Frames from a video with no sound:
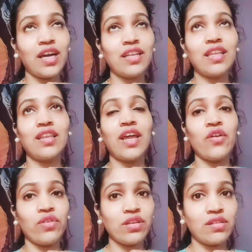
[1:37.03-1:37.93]
an
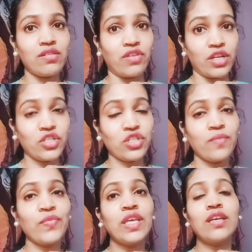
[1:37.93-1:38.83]
adrenal rush.
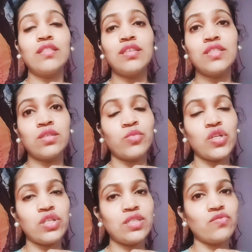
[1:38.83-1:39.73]
These
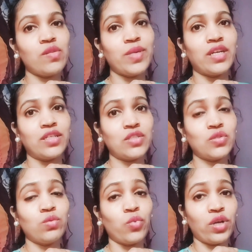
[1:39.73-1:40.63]
terminologies will be
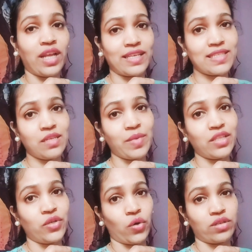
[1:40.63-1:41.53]
understood more nicely by the
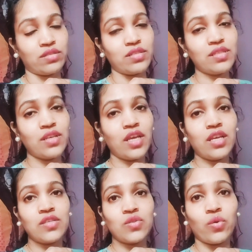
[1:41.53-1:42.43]
doctors.
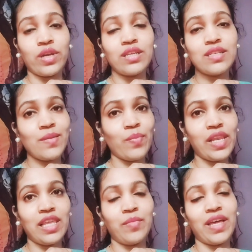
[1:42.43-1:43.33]
So in a simple
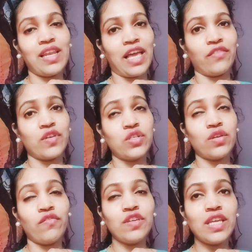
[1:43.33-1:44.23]
layman language,
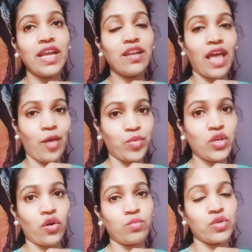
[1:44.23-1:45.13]
we get happy
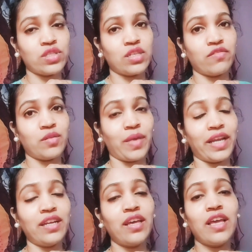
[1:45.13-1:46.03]
hormones in our
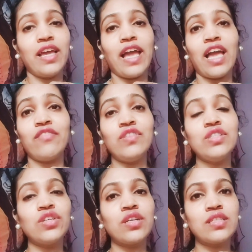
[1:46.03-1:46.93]
mind and we
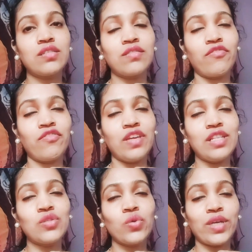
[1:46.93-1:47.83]
just feel
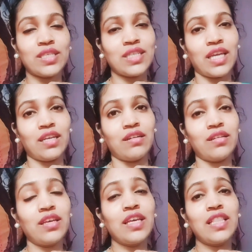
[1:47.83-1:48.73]
so excited
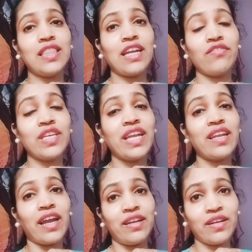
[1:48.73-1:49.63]
that we get
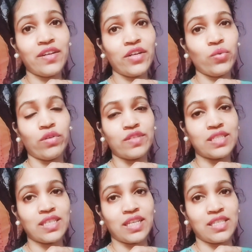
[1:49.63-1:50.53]
addicted to our
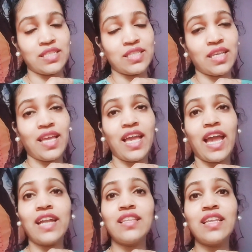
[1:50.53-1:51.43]
screens,
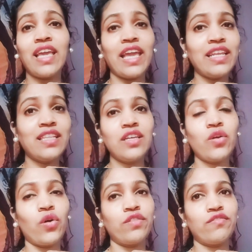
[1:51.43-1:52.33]
and then anything
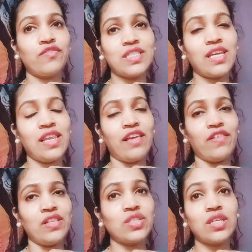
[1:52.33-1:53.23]
on physical level
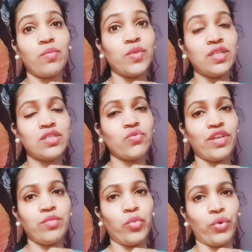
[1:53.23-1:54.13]
just appears
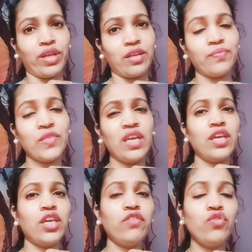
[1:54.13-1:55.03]
very boring.
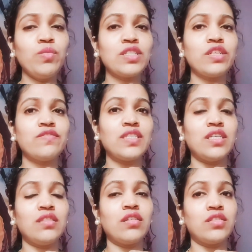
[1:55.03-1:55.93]
If you must have
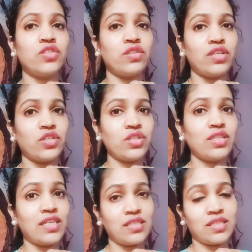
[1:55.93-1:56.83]
seen the generation
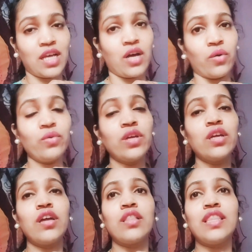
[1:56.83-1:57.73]
that is now,
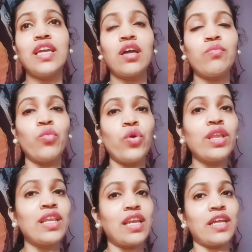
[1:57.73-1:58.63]
they are more
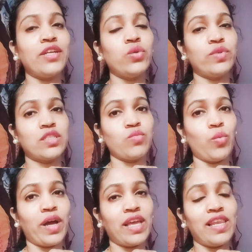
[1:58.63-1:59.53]
inclined towards
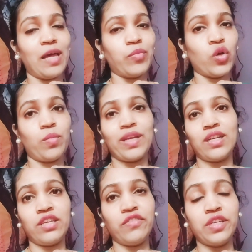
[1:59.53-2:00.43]
mobile, laptop and
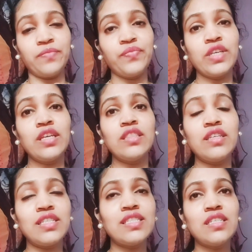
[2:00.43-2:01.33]
TV. The
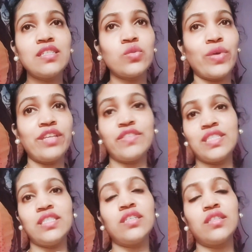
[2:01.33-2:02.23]
reason is whenever
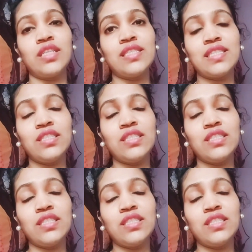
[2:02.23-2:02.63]
they see